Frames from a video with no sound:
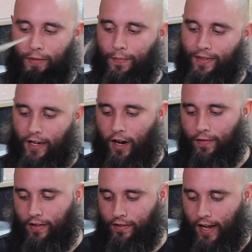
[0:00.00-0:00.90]
I'm gonna put that
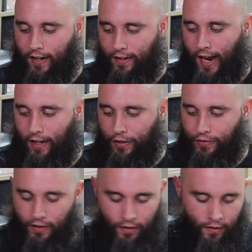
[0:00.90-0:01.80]
off to the side and not
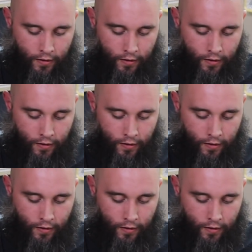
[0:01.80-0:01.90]
lose it.